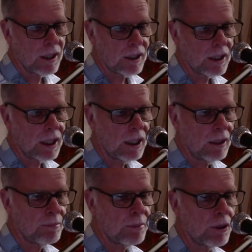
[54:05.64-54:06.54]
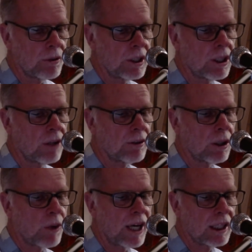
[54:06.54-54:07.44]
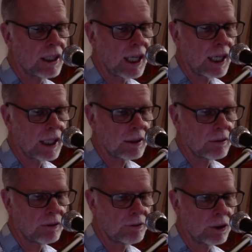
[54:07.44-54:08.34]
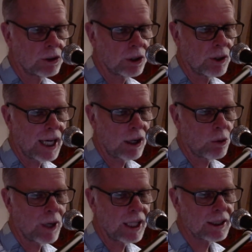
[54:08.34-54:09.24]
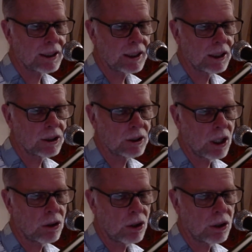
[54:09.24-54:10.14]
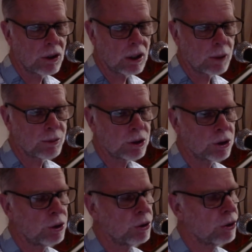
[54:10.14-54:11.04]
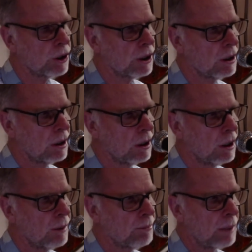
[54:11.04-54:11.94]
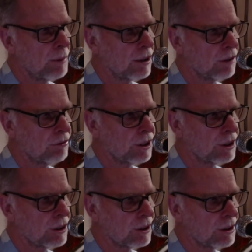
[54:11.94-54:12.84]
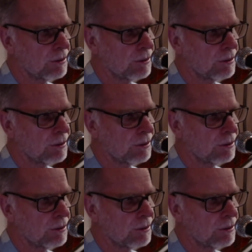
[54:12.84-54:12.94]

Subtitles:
The purity of an awakened heart refers to how awareness is no longer obscured by mental afflictions.